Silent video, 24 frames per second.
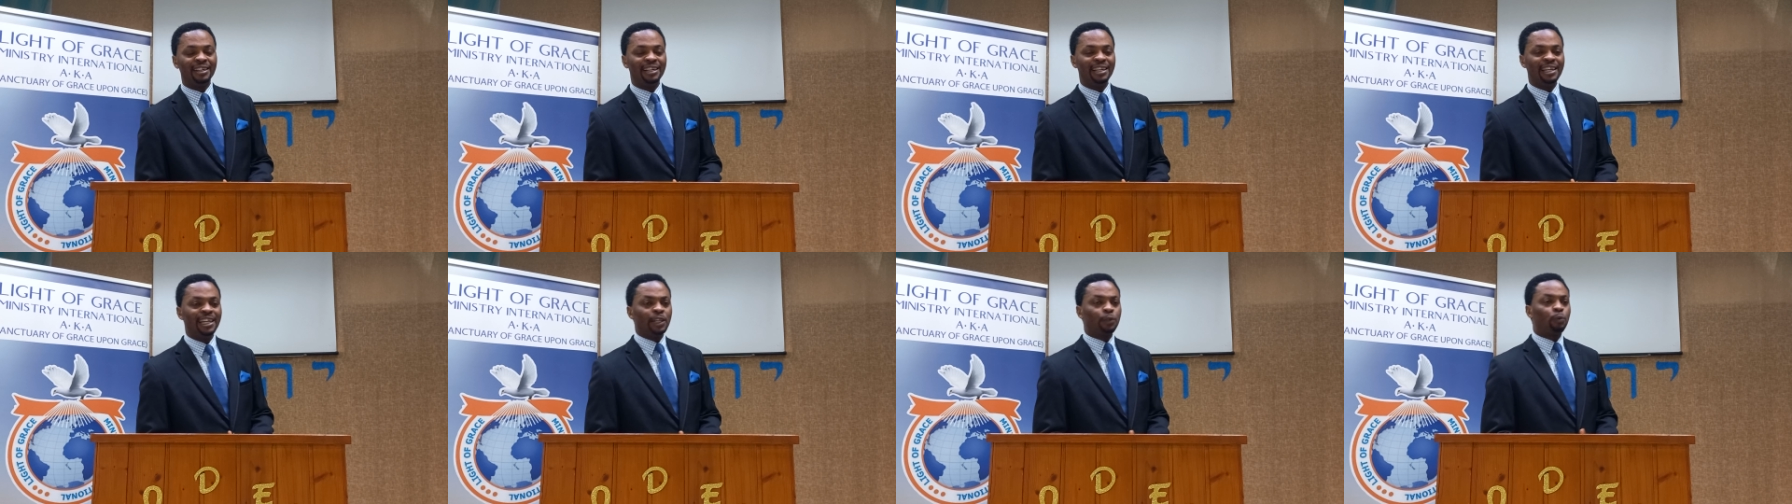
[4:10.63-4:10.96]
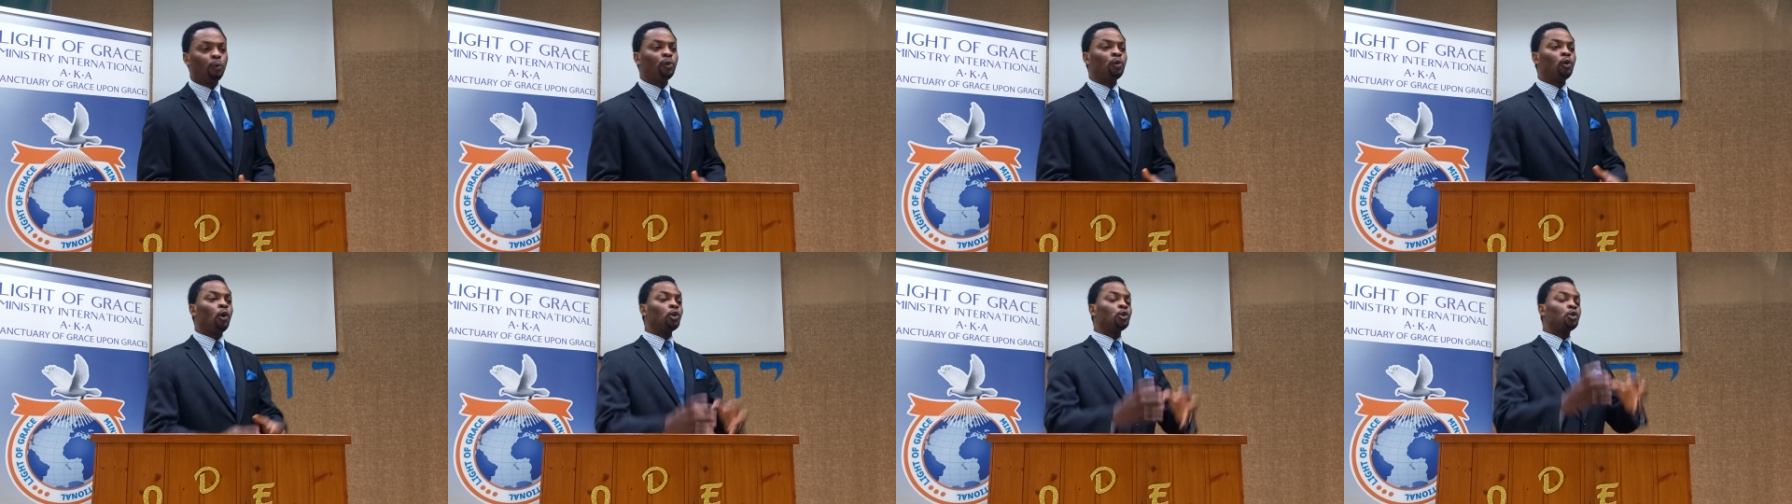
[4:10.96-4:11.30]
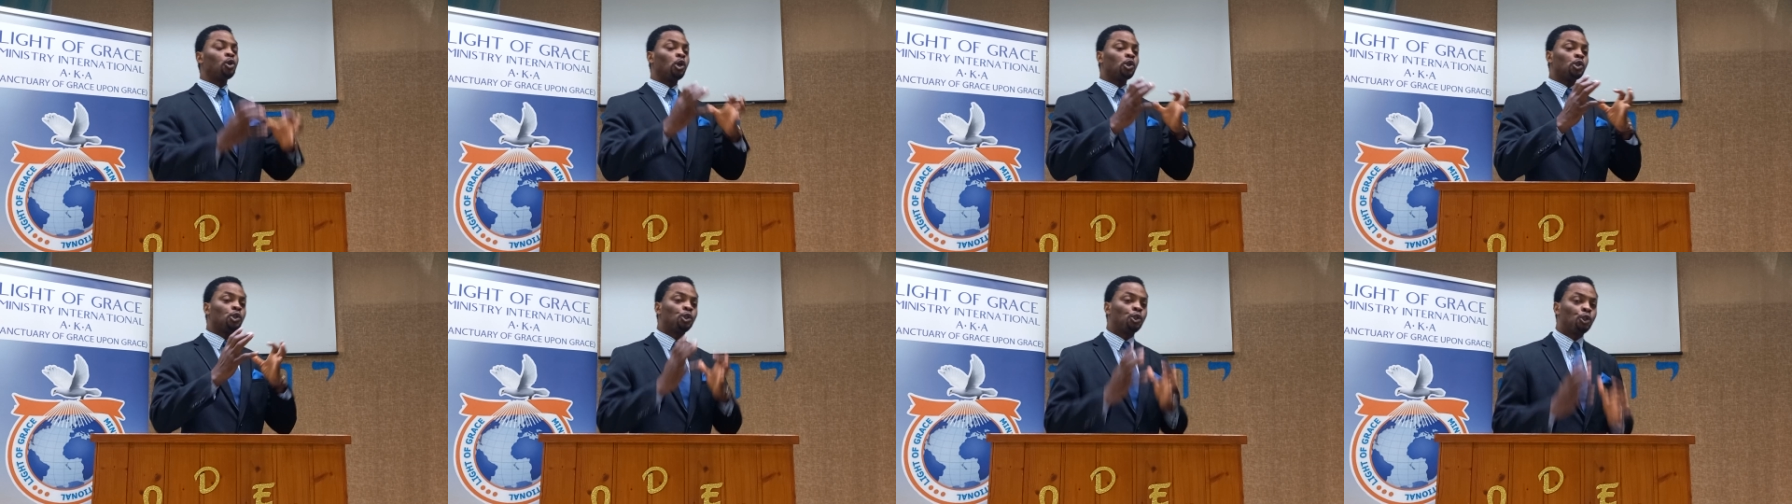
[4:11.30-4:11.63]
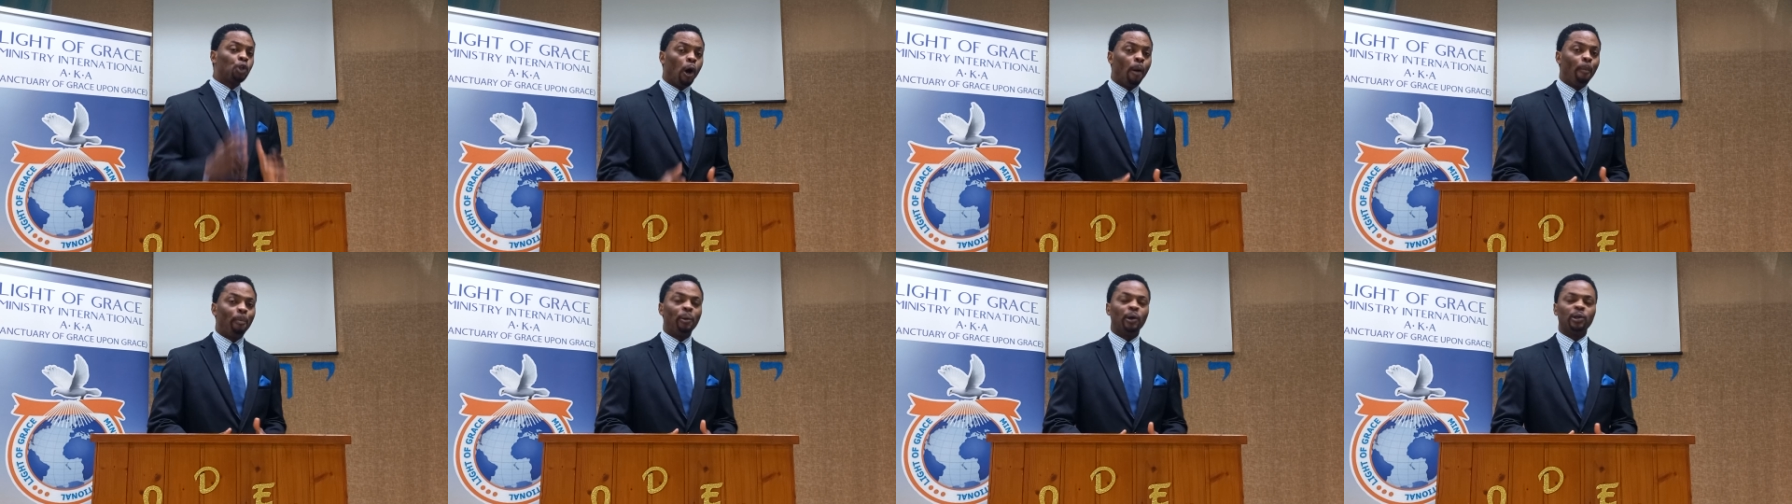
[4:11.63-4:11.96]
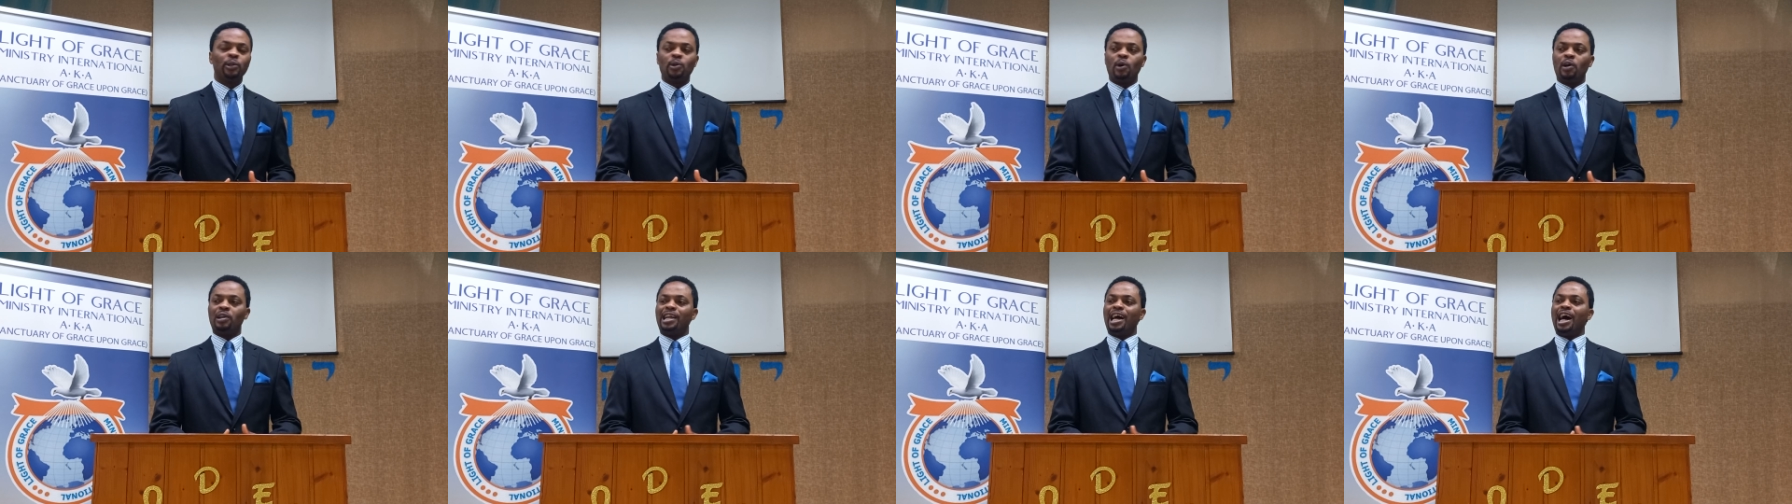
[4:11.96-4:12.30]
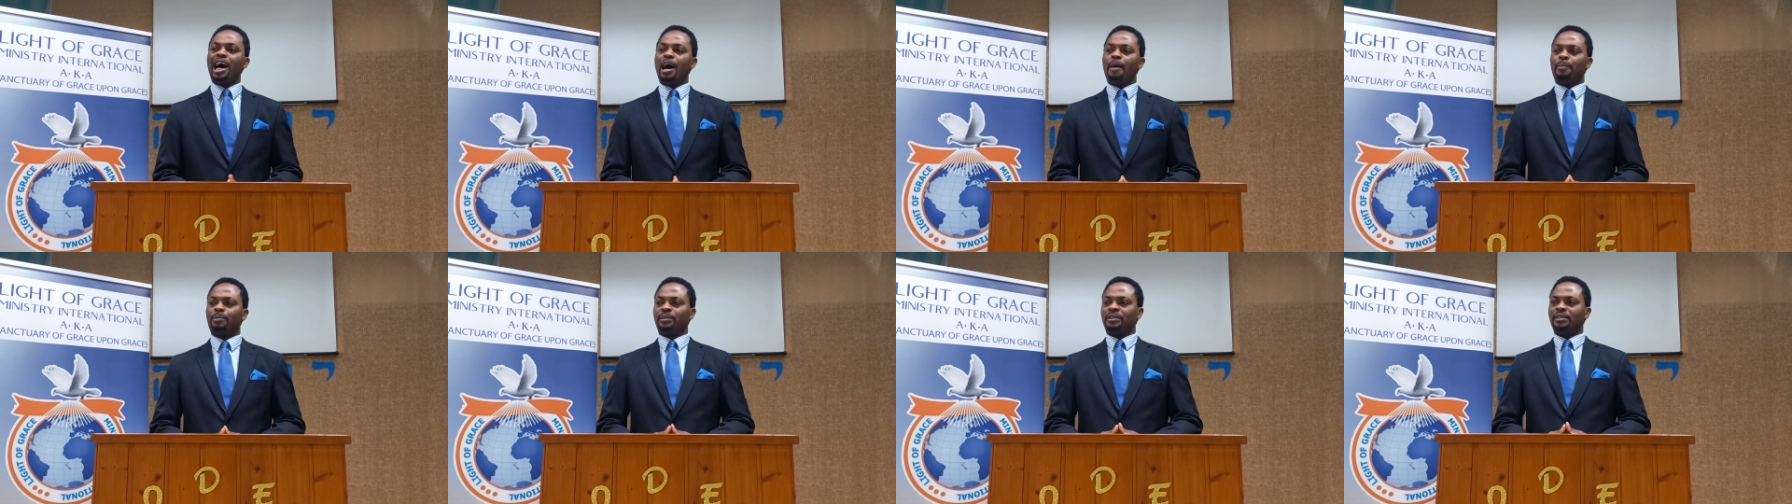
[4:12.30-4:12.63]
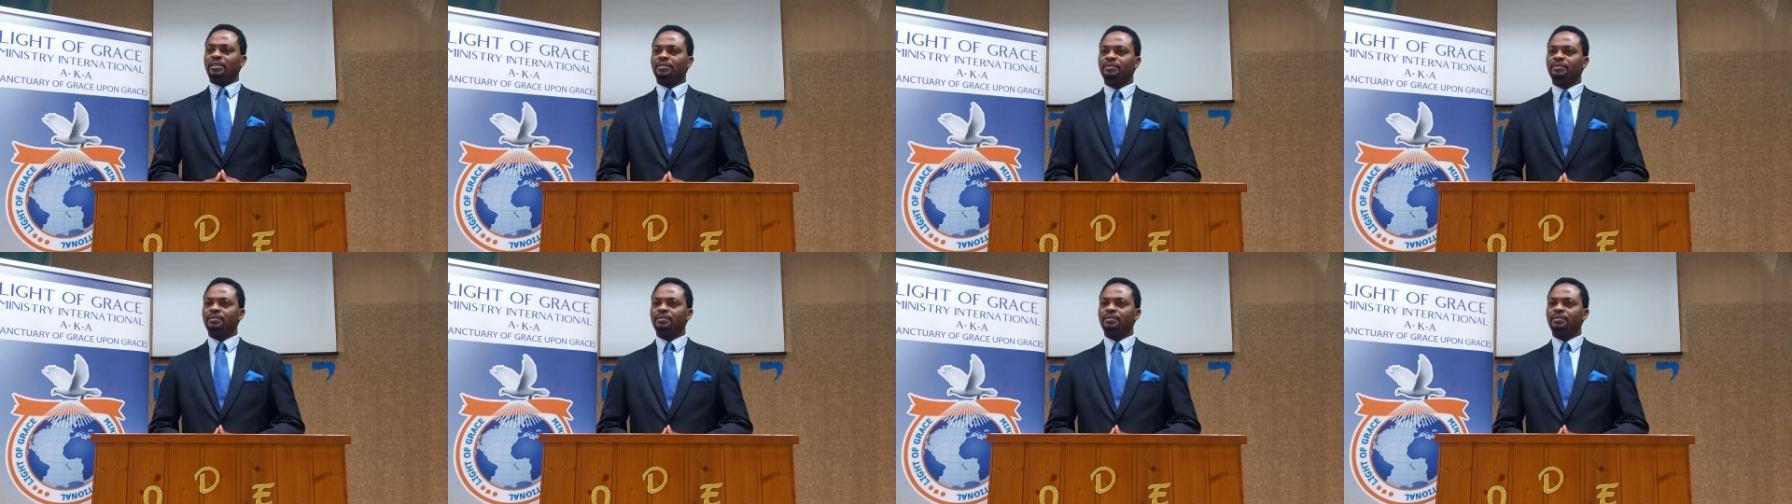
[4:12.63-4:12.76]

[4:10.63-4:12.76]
It will not just jump on your lap.